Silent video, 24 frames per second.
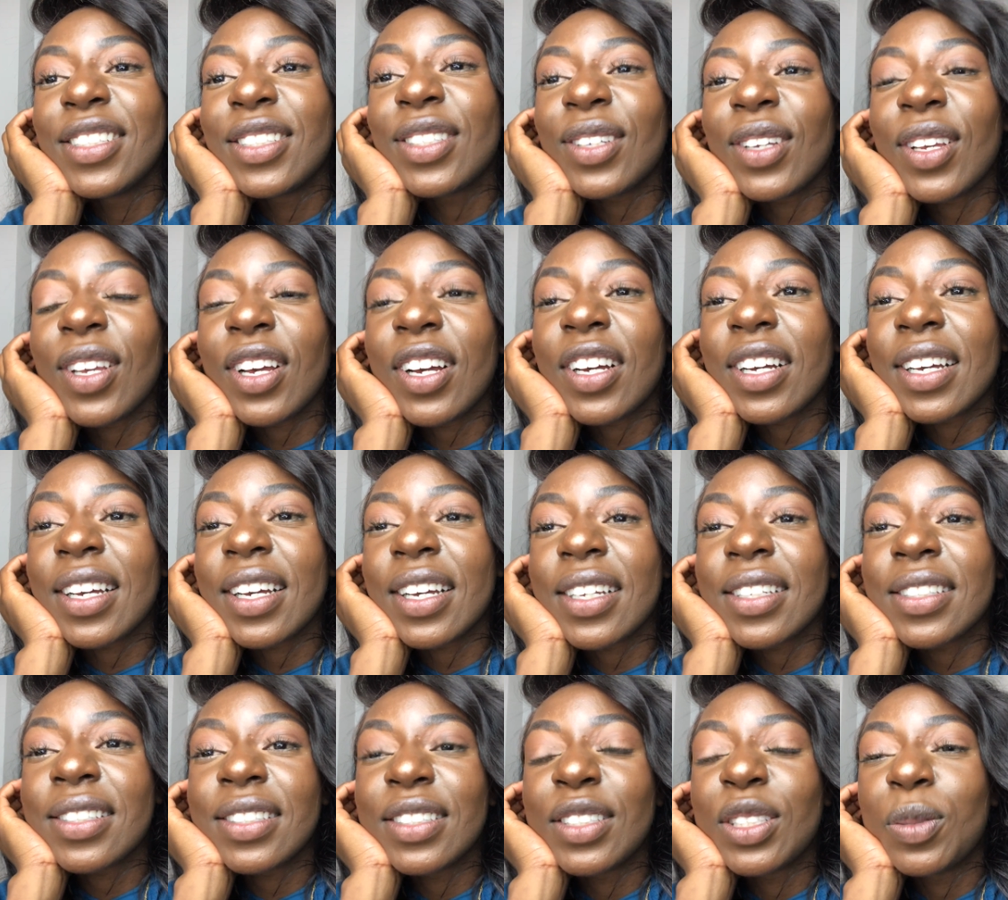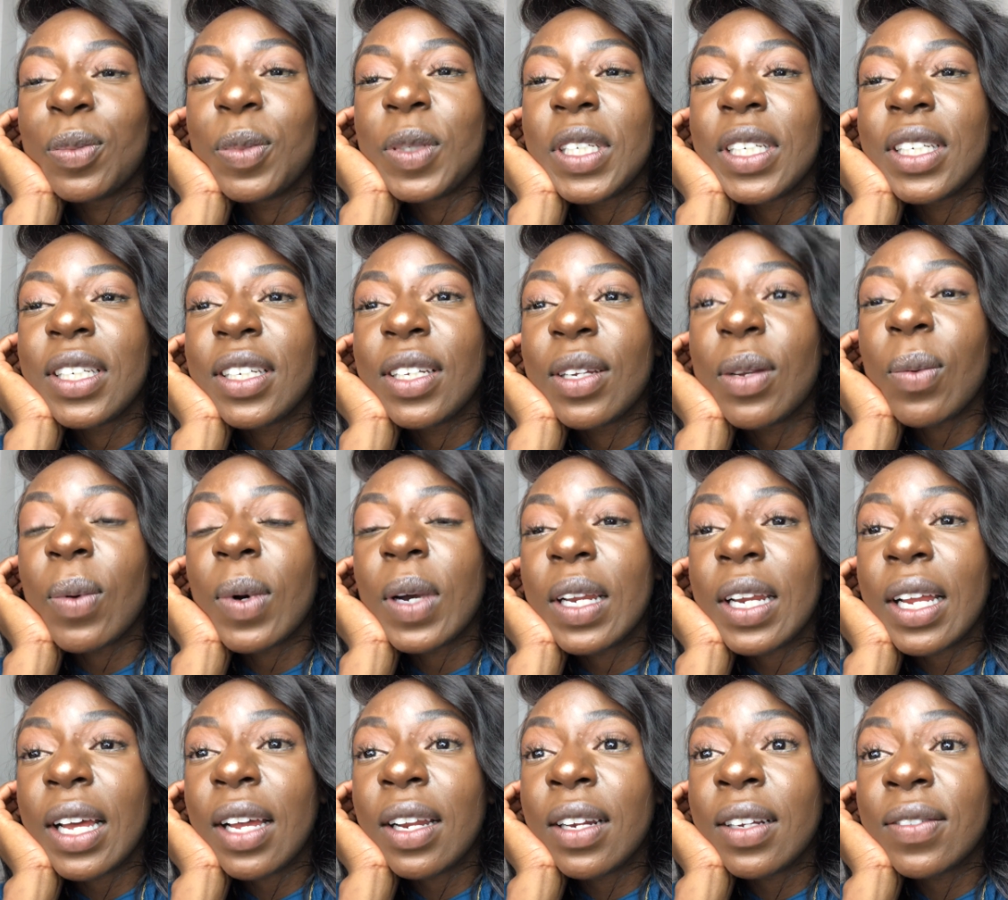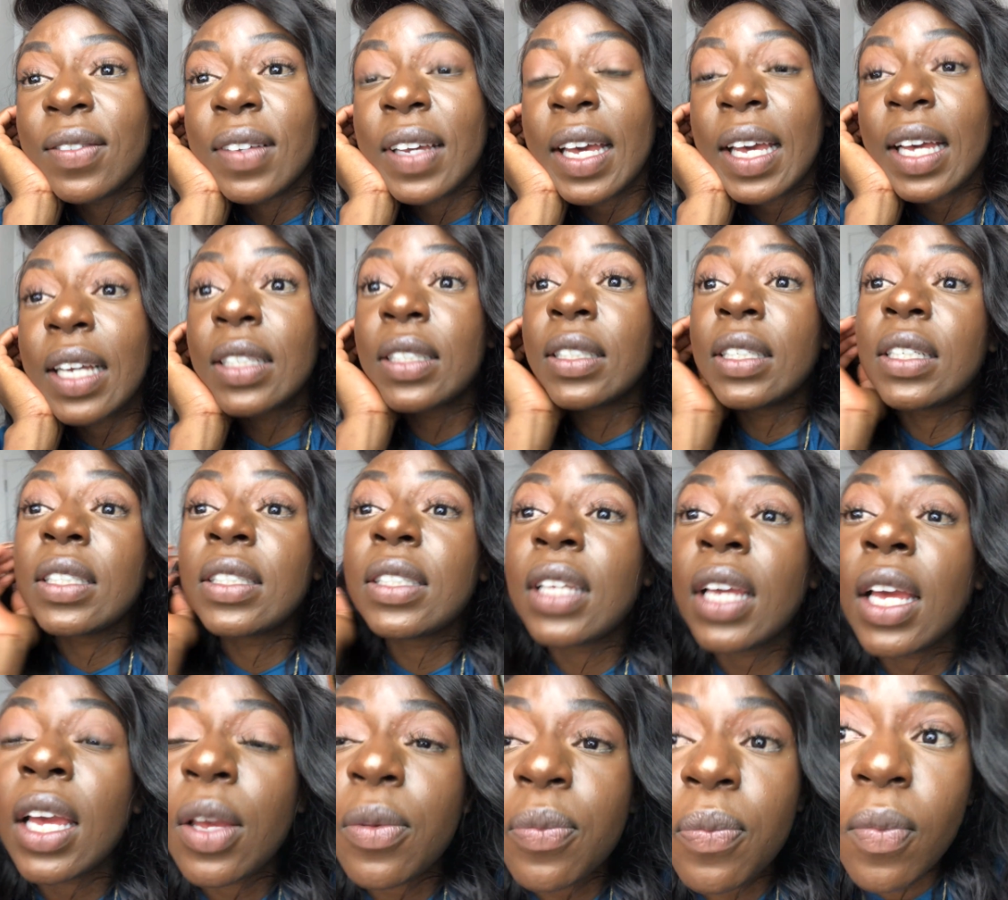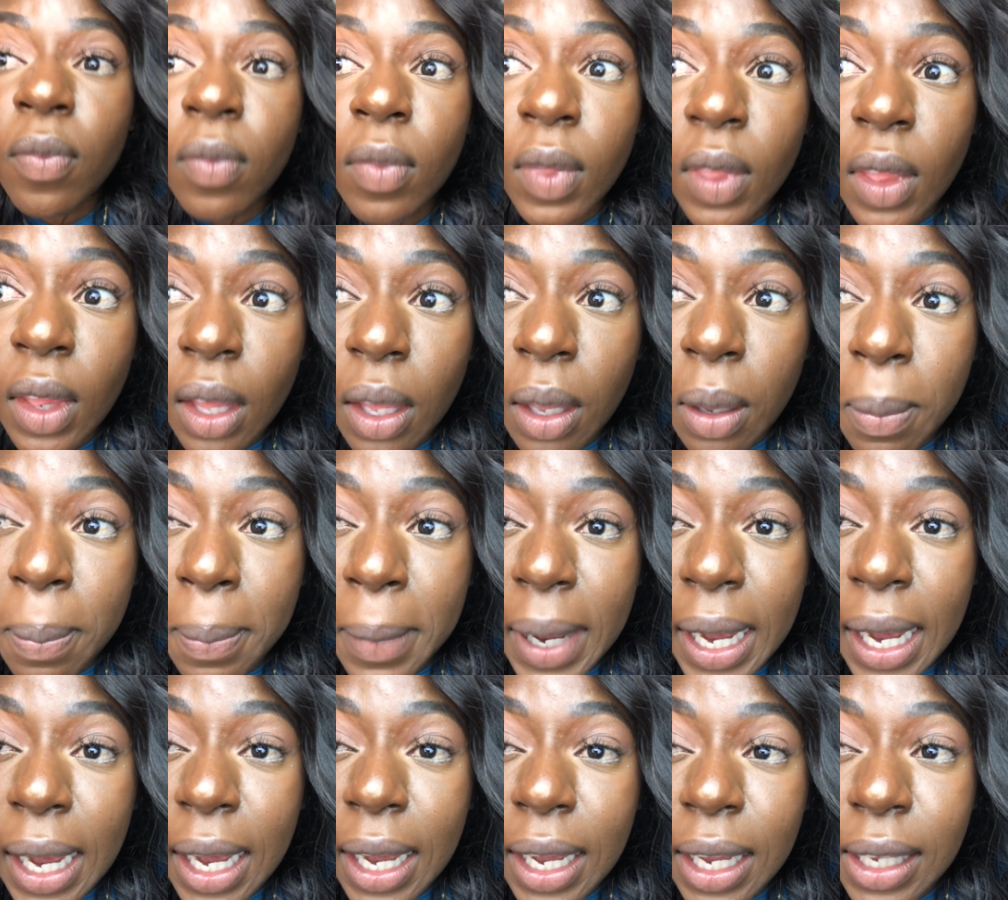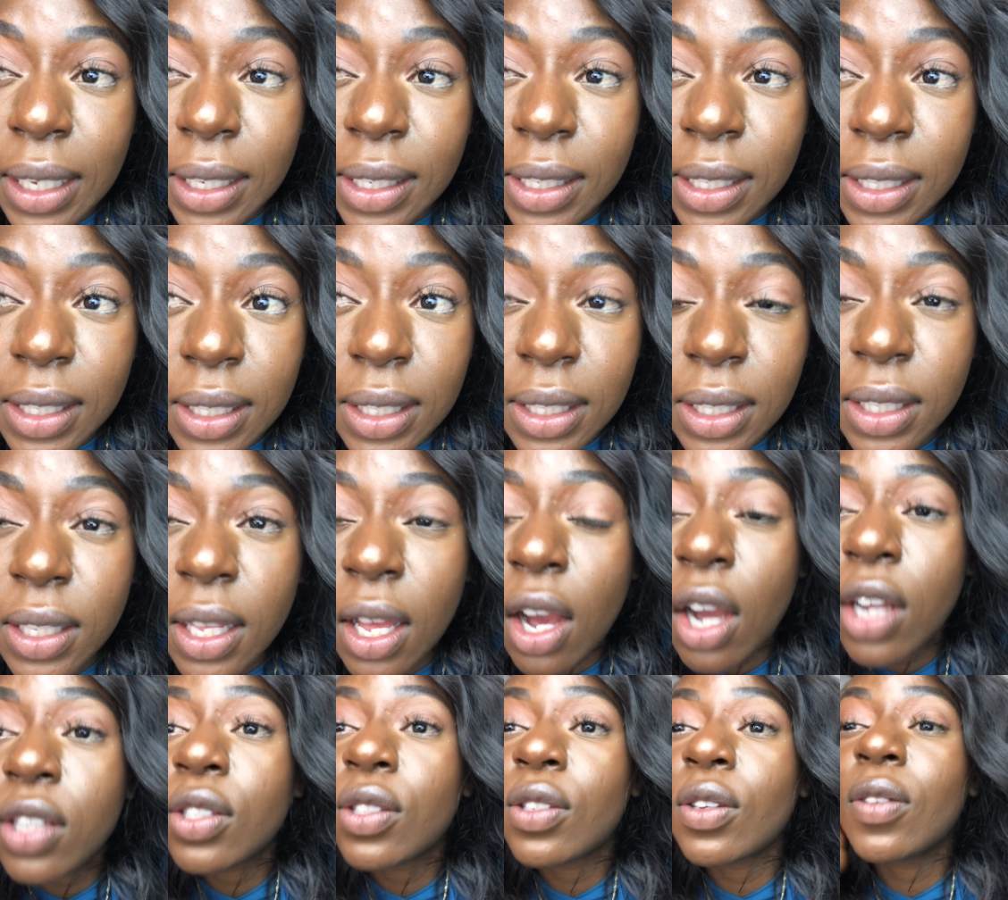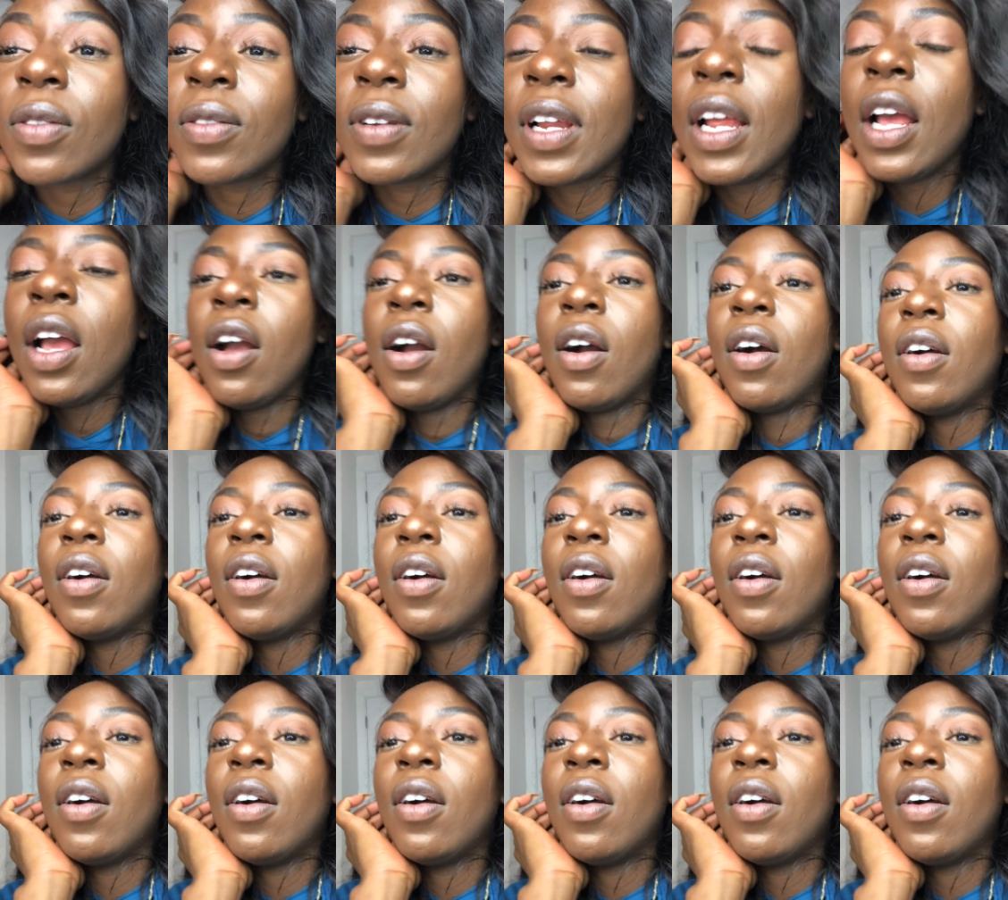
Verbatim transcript: so y'all guys, it's been yeah, one hell of a hectic Nana, day. What you mean you going to bed? My eyes turn up. are so red.